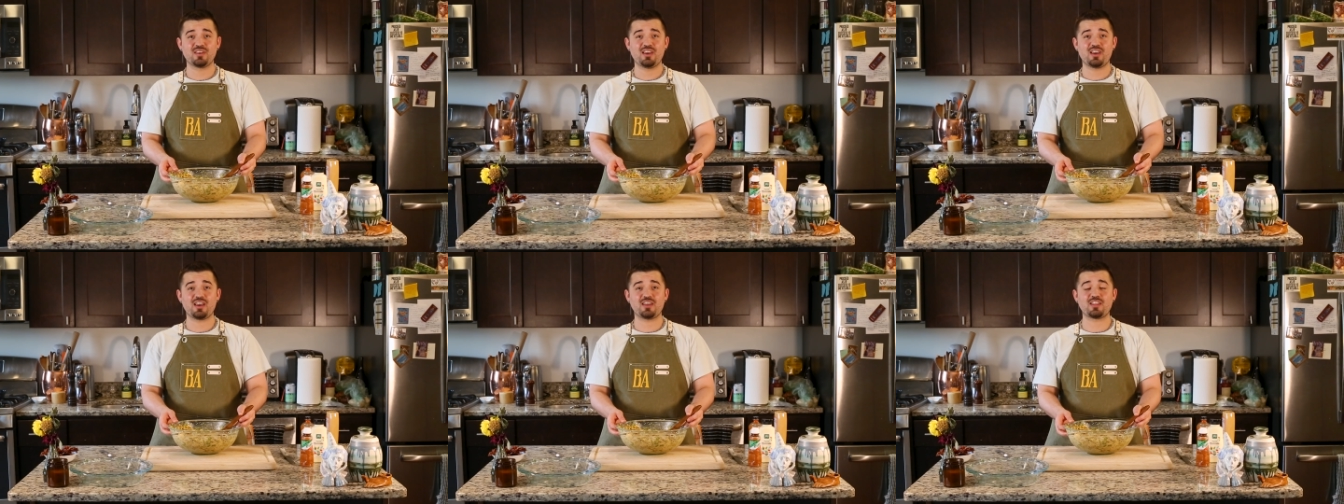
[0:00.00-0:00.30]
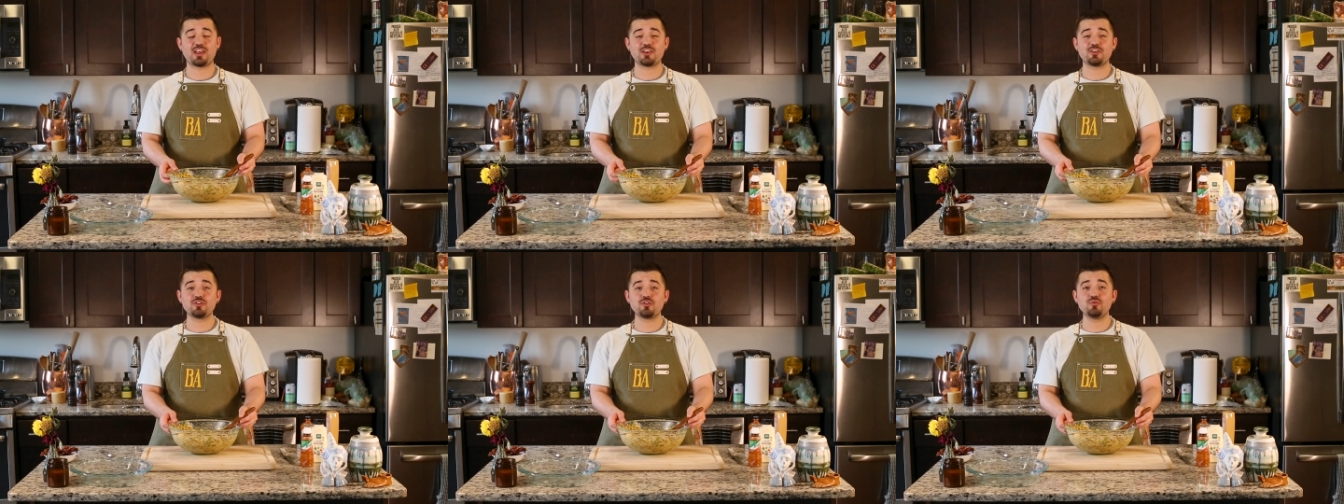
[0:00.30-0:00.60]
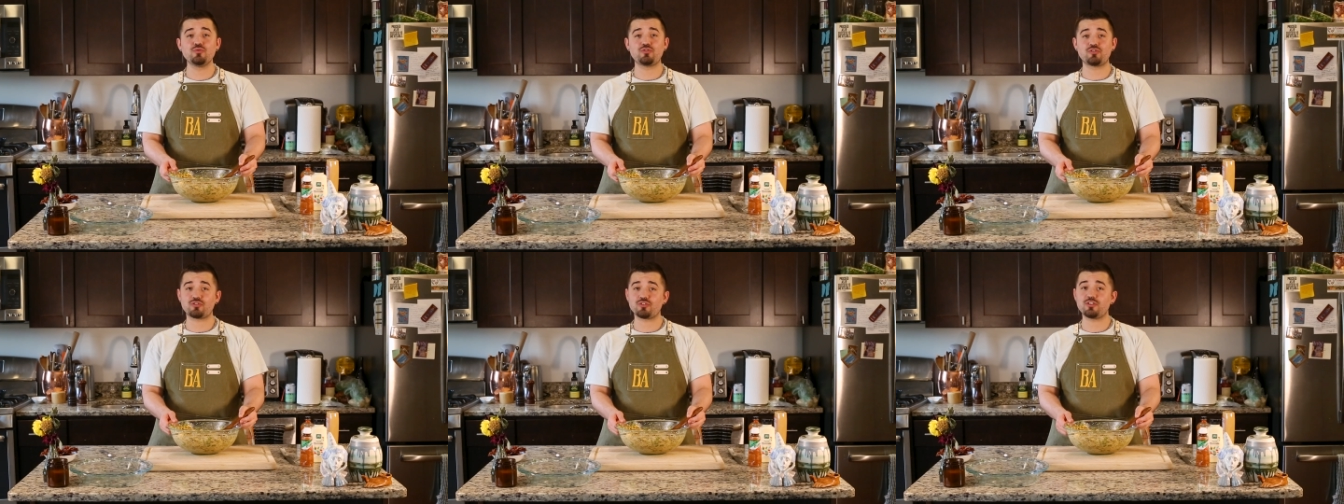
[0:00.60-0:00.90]
and that
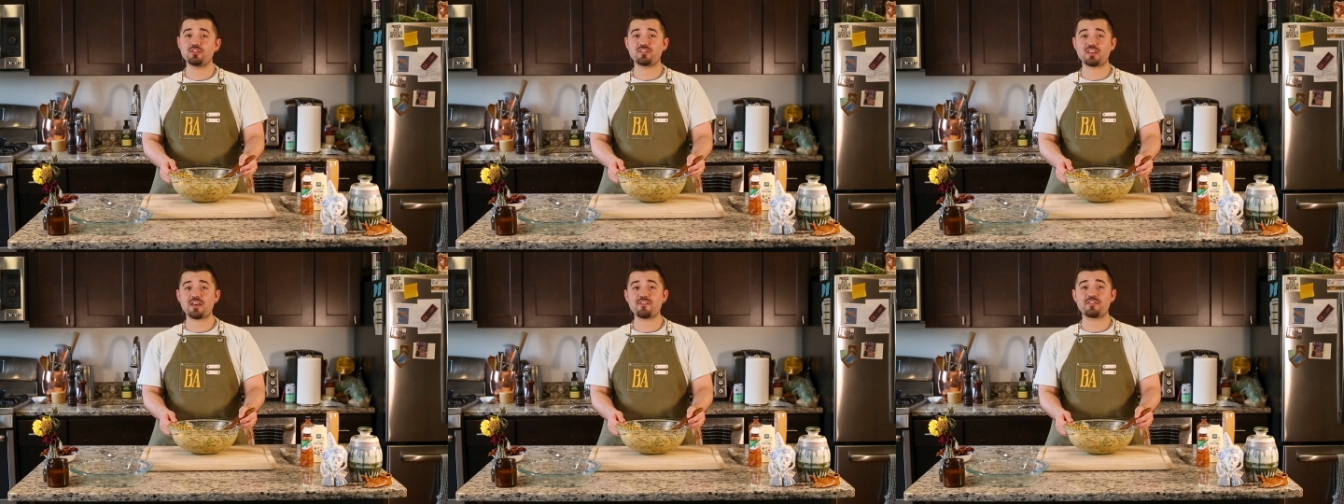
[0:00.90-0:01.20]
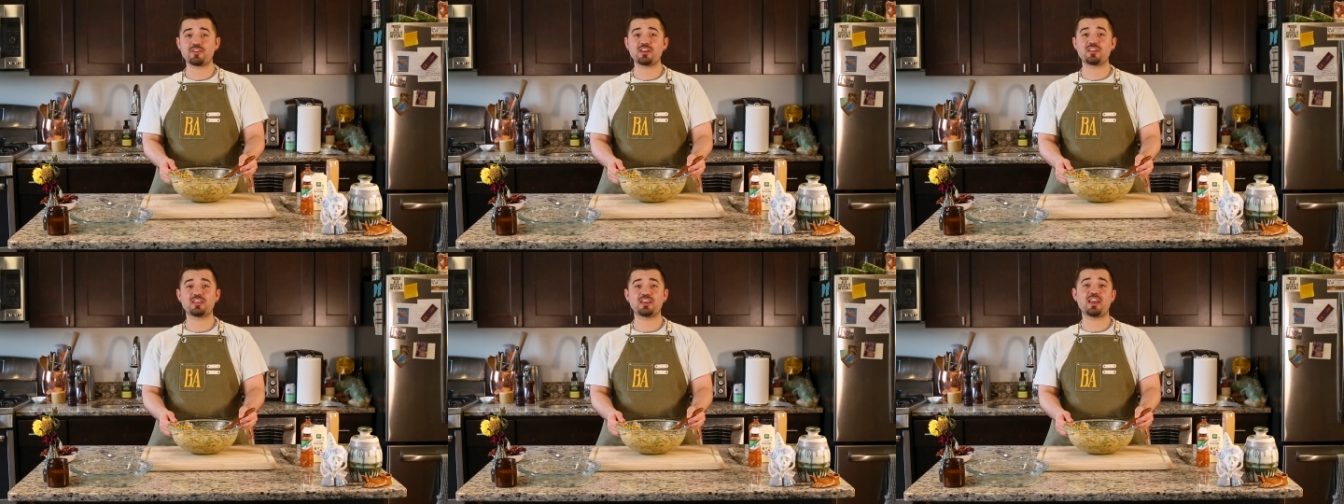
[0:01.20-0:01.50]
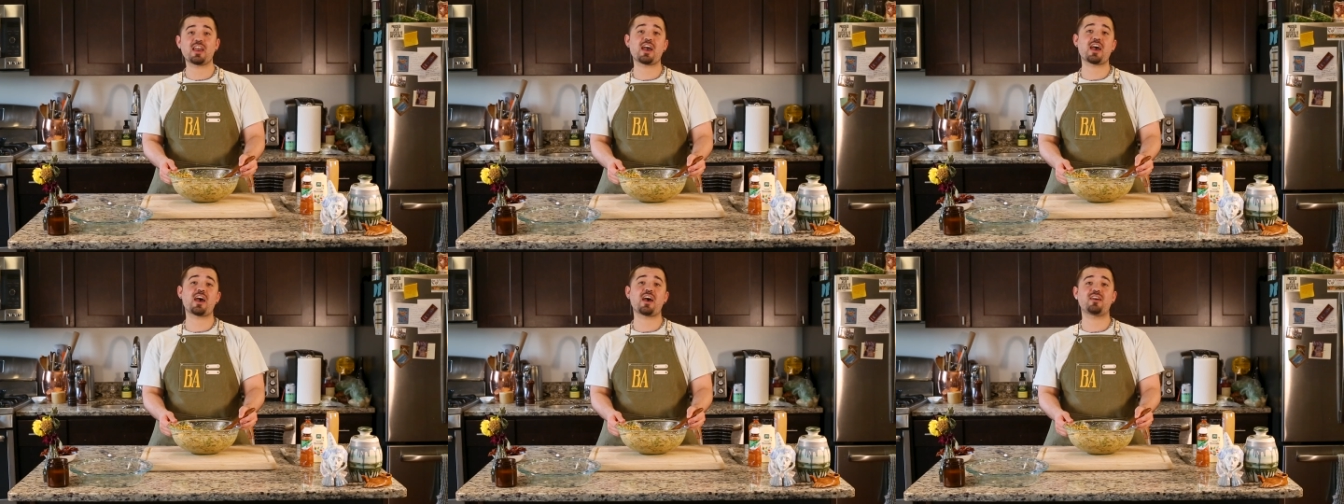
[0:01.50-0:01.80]
you should
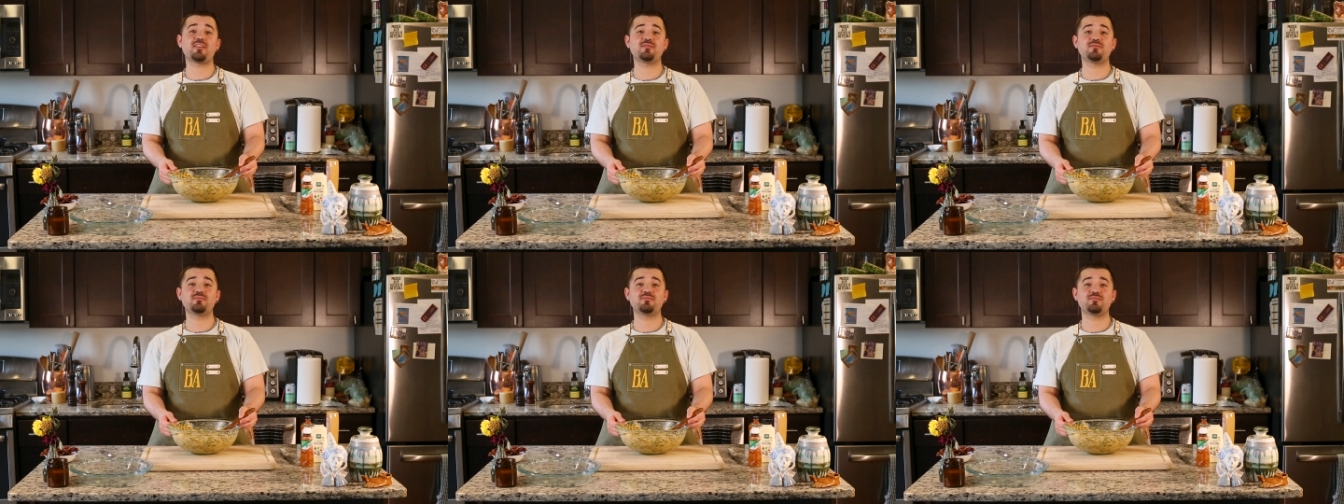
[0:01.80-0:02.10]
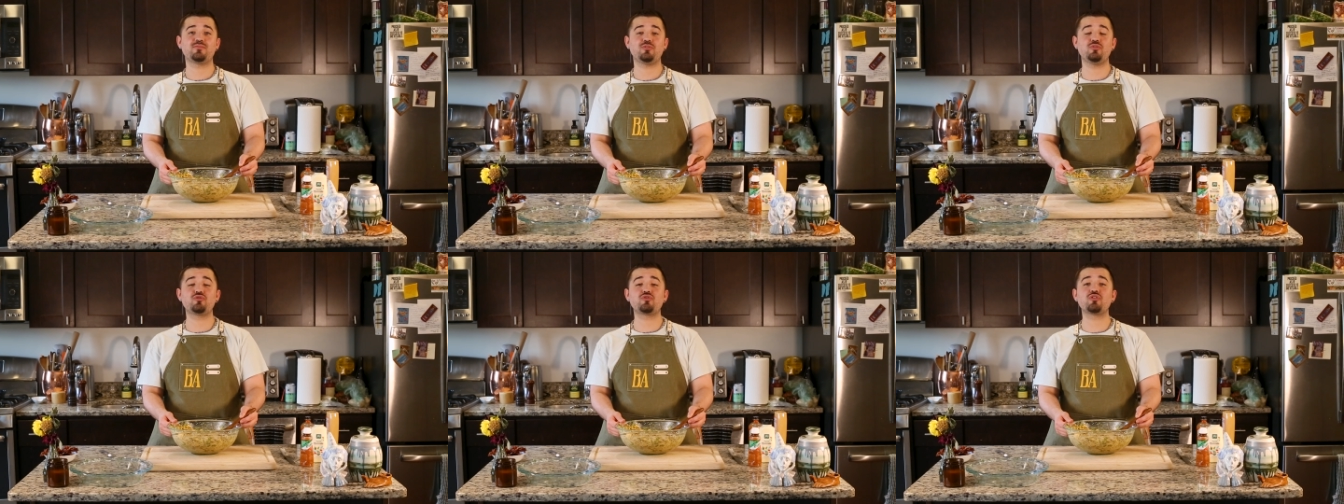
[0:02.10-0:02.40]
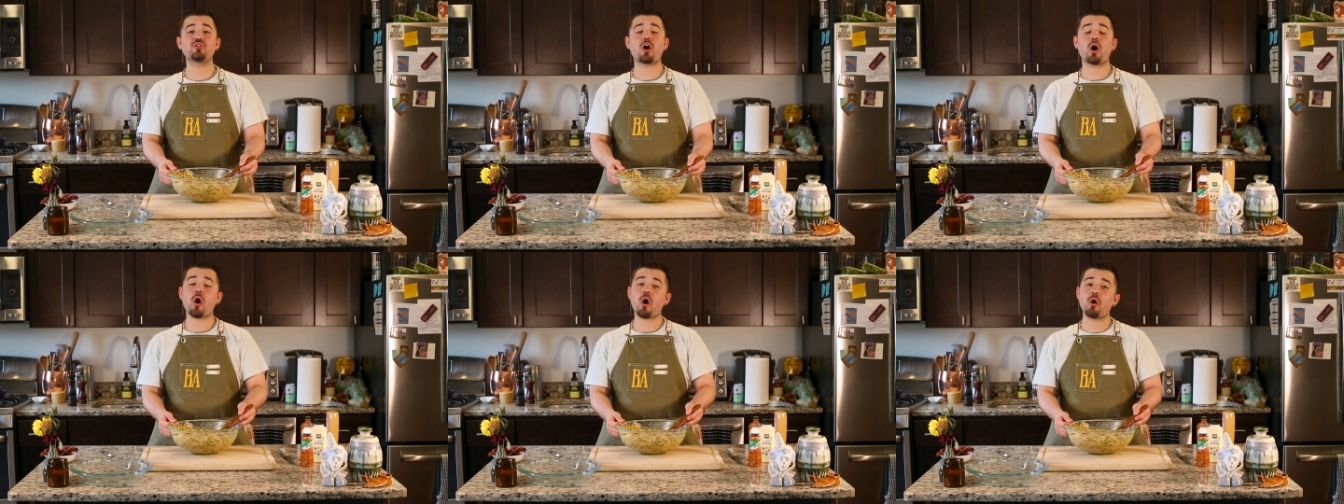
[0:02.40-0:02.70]
definitely add, you
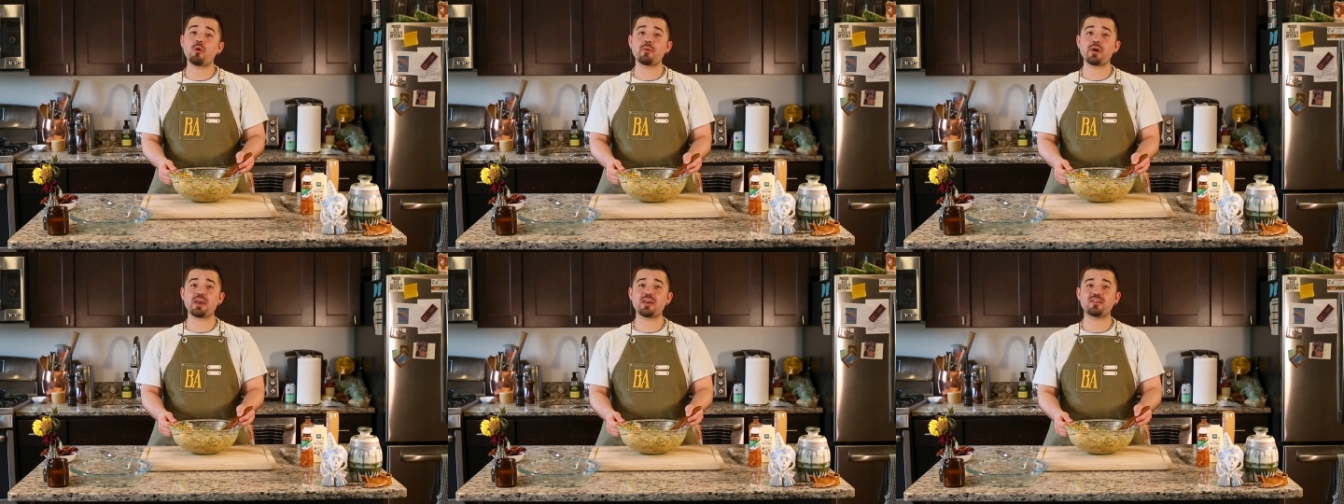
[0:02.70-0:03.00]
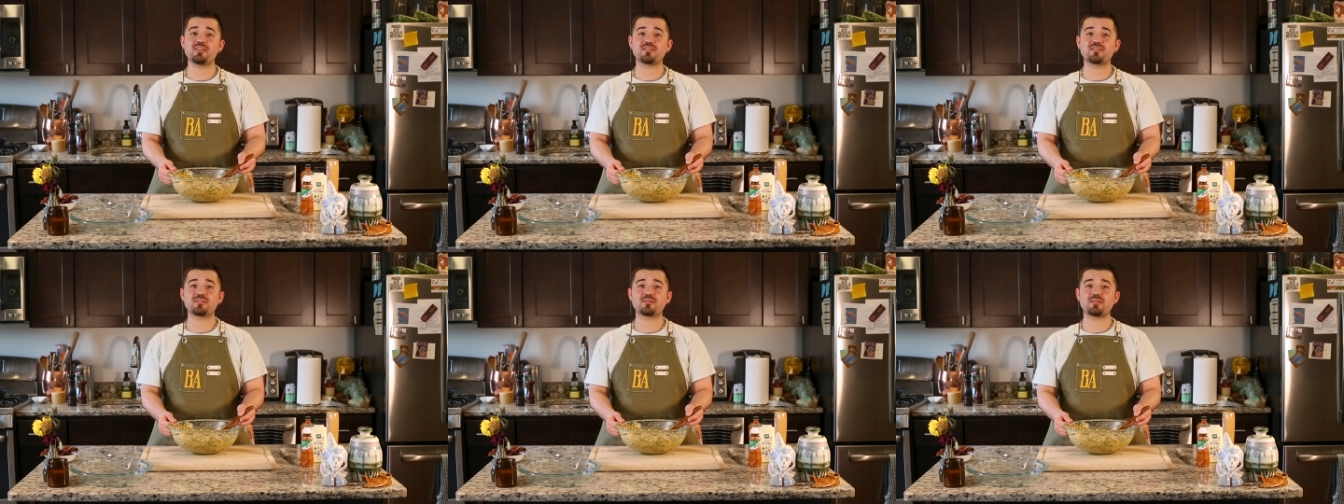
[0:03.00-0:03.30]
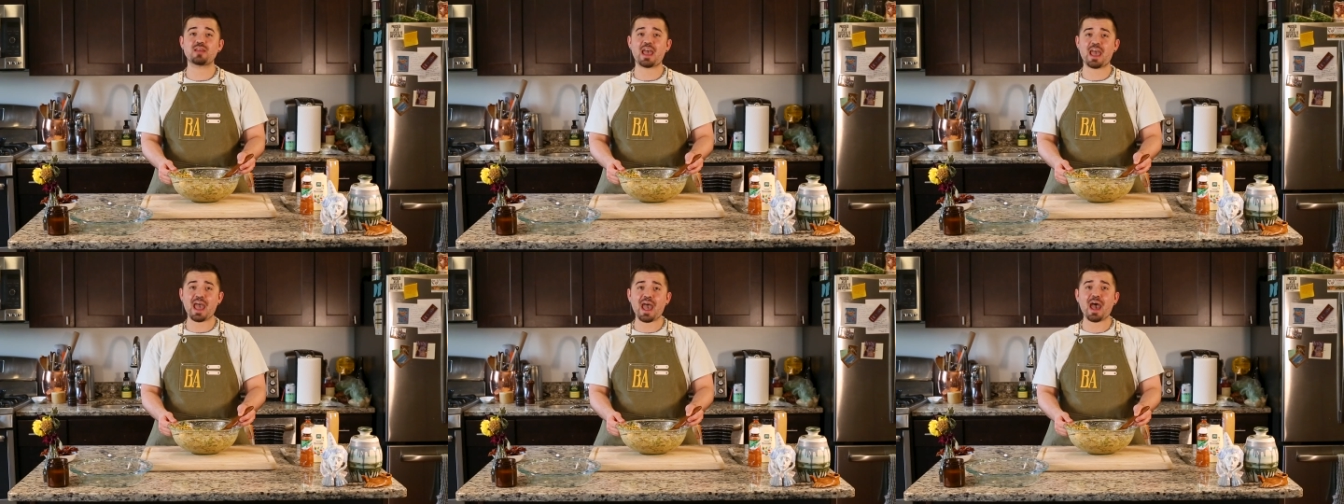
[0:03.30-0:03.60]
should always
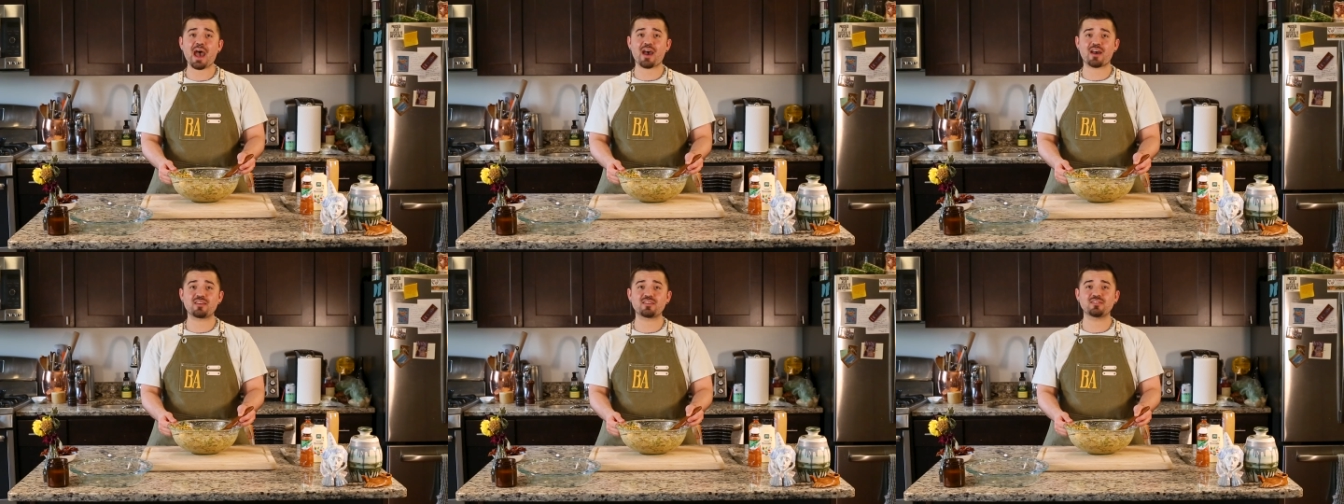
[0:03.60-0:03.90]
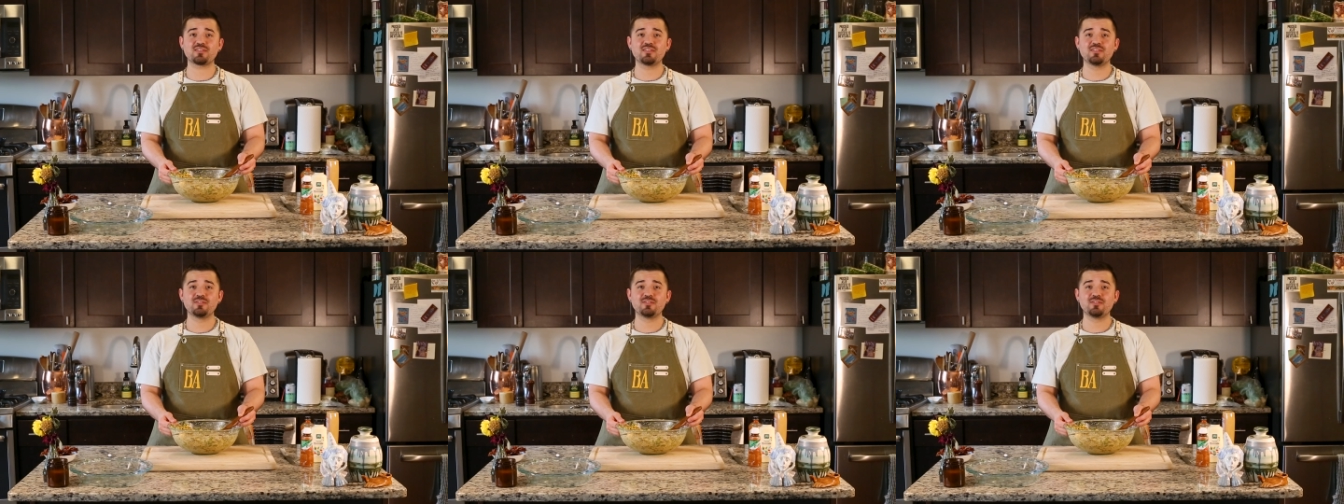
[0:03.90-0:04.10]
add,